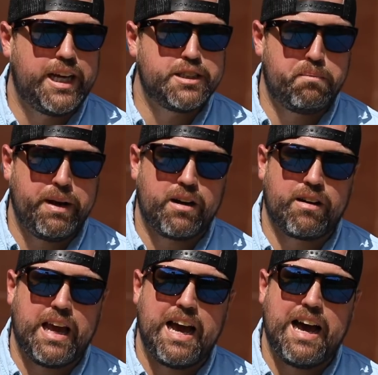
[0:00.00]
He's a bigger
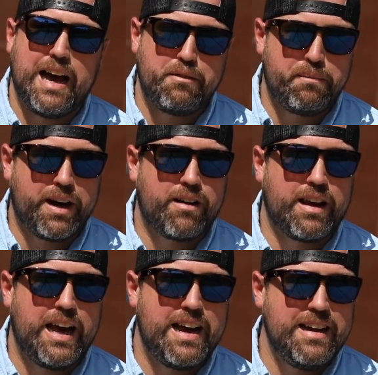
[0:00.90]
guy, I'm a bigger
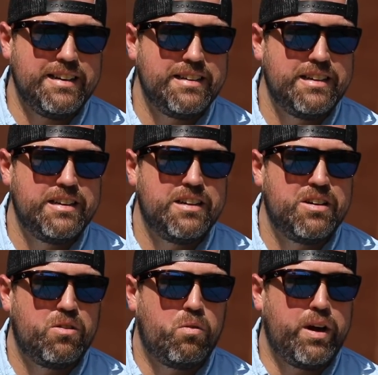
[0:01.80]
guy.
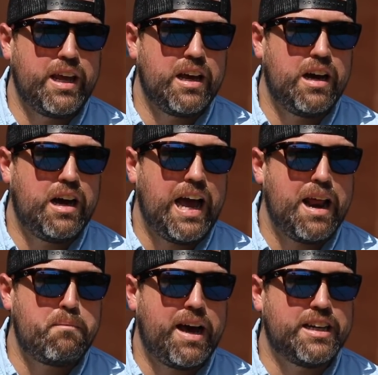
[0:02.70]
We
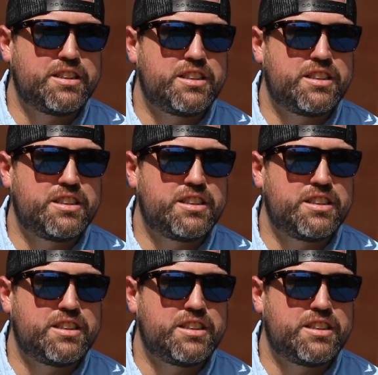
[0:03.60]
had about a